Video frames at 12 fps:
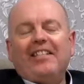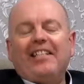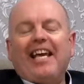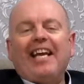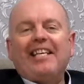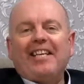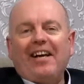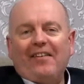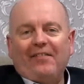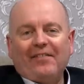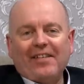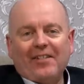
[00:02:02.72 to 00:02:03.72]
to kick us
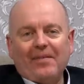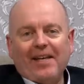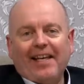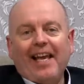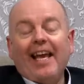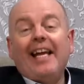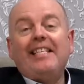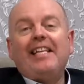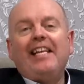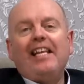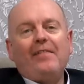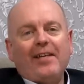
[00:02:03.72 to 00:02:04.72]
off this week, it's
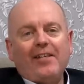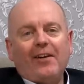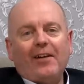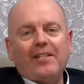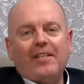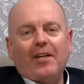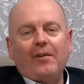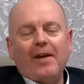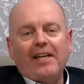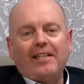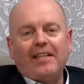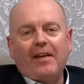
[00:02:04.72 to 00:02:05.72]
Olivia Douglas and a
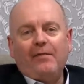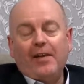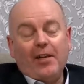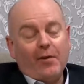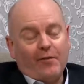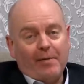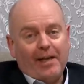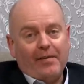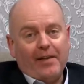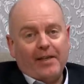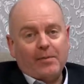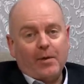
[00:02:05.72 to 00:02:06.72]
great video from
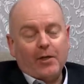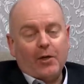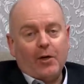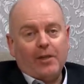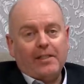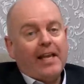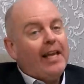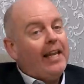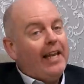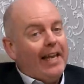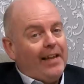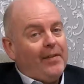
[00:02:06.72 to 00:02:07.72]
Olivia. It's one called
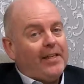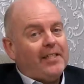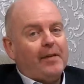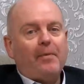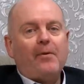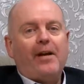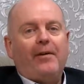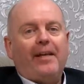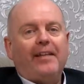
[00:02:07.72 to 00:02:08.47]
Leaving Tipperary.